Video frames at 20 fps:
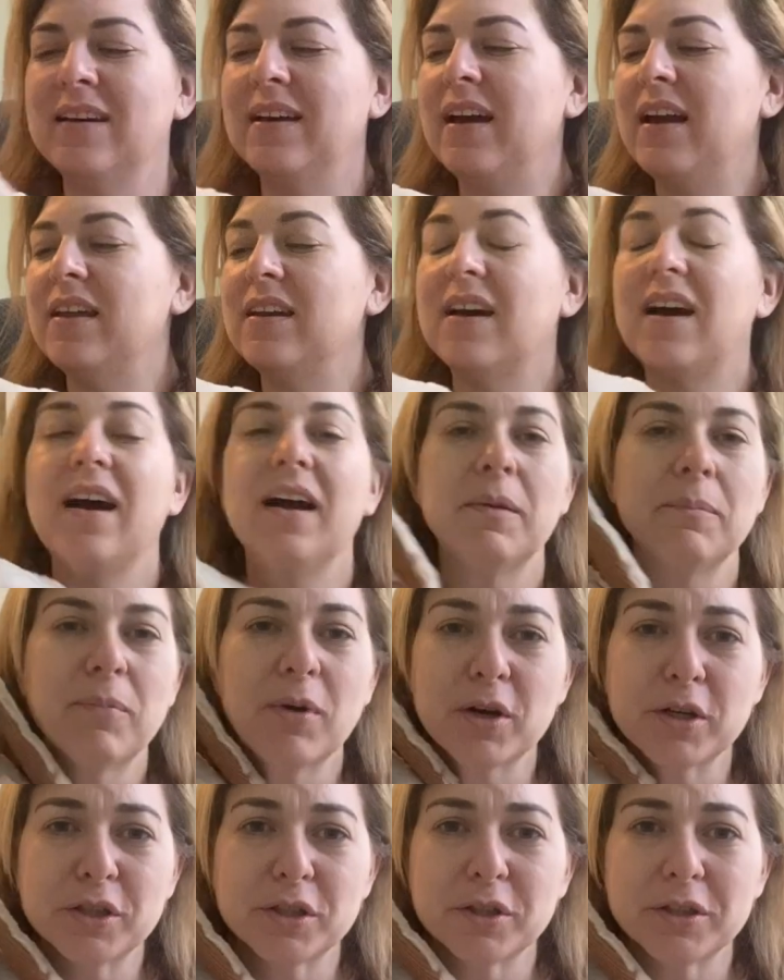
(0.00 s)
and I'm
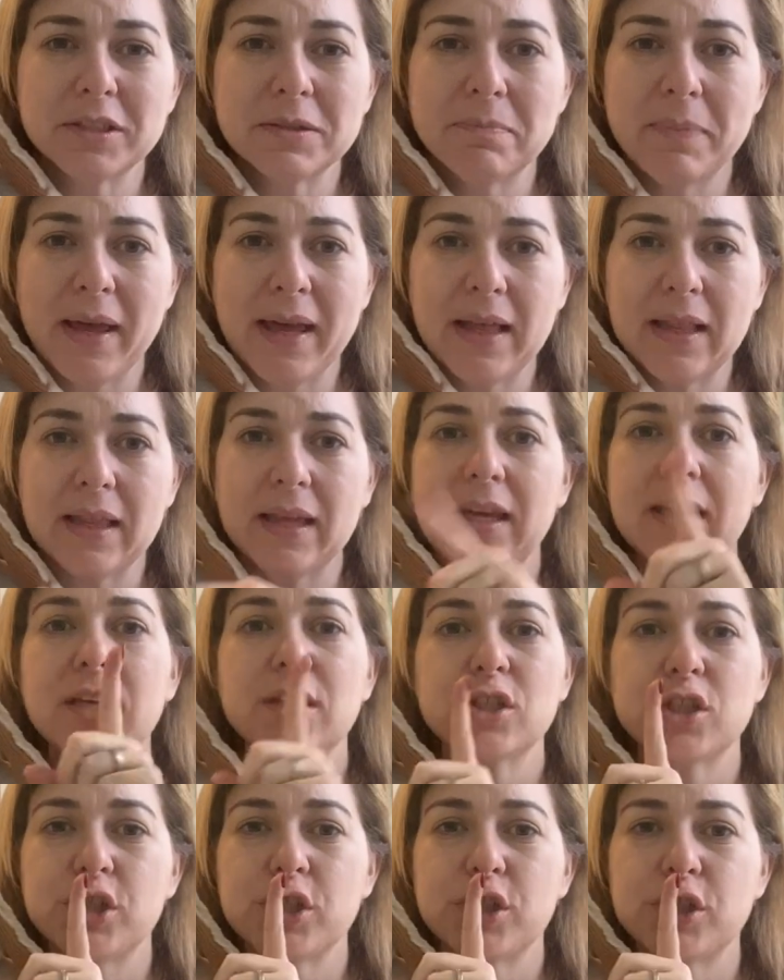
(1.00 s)
partial to Bailey.
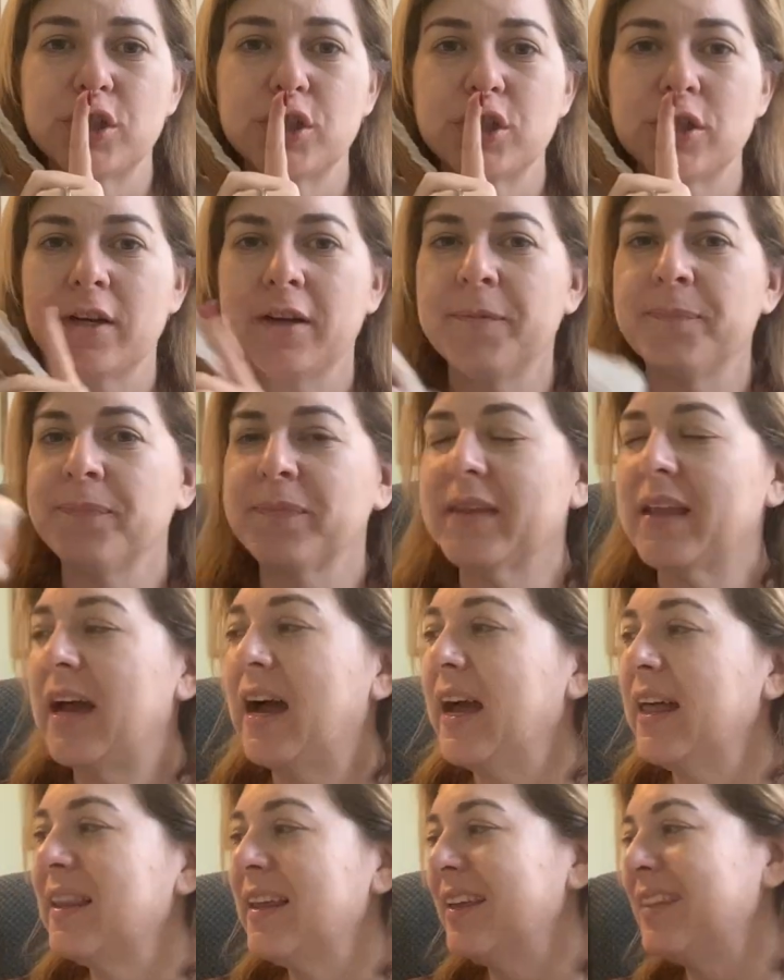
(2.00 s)
Shh.
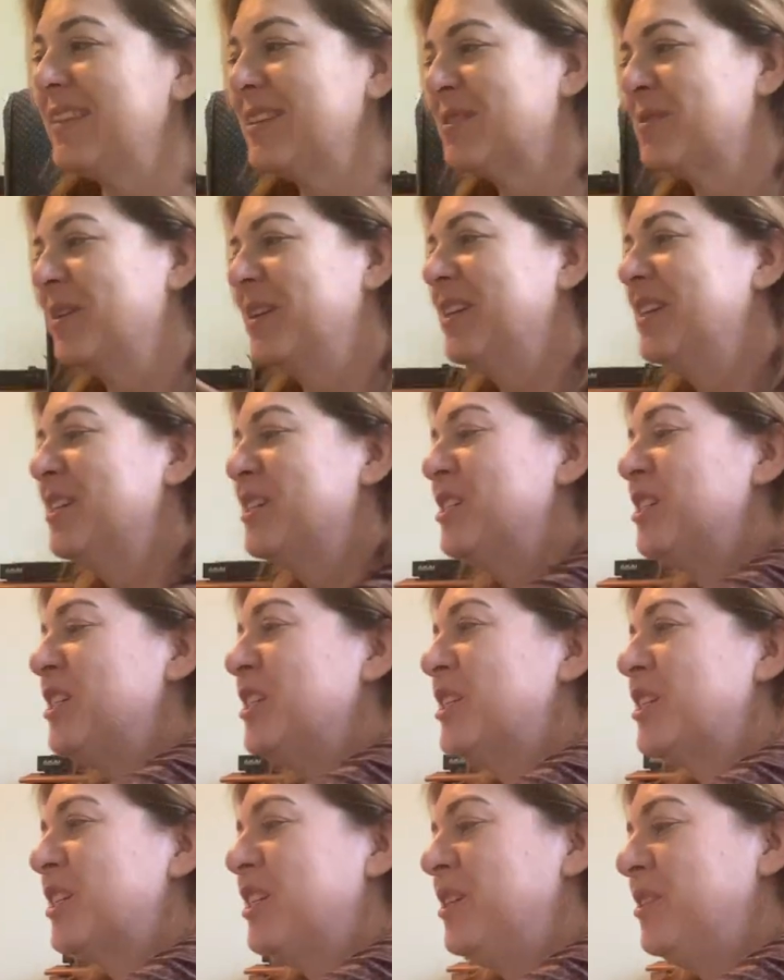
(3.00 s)
I like this one.
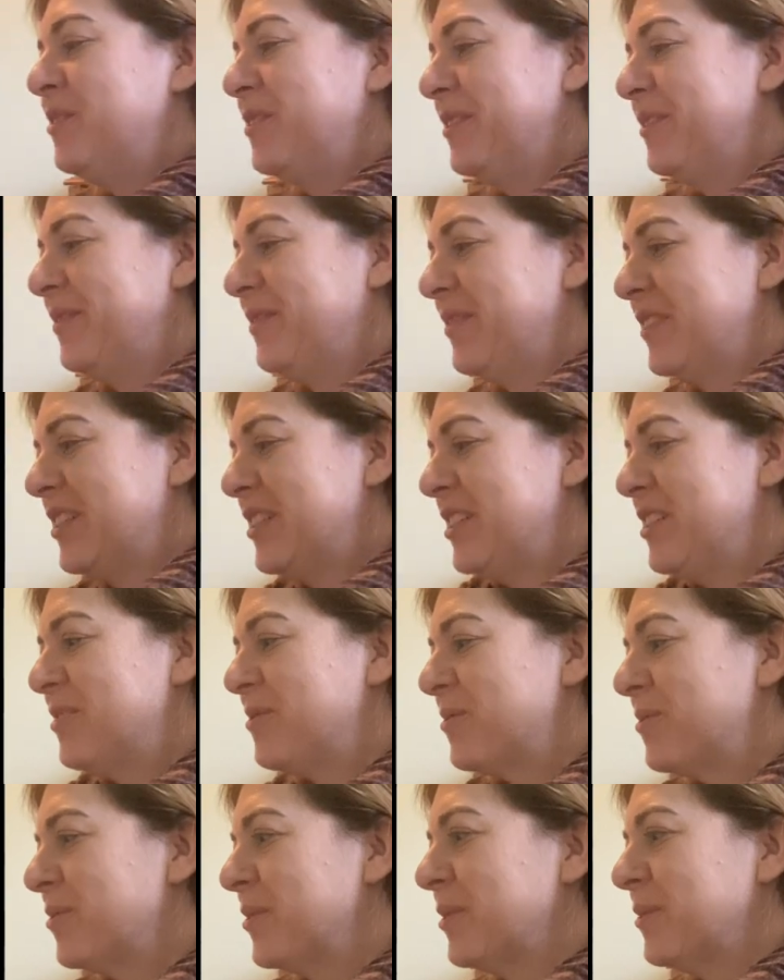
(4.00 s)
She's cute. She's
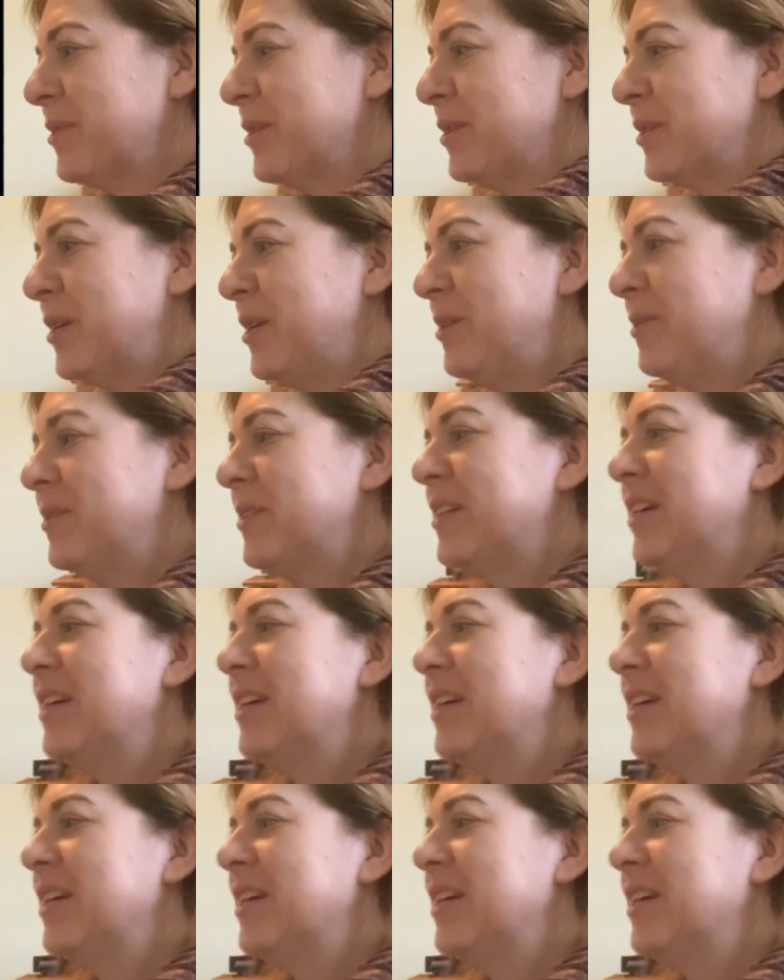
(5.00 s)
real, real cute.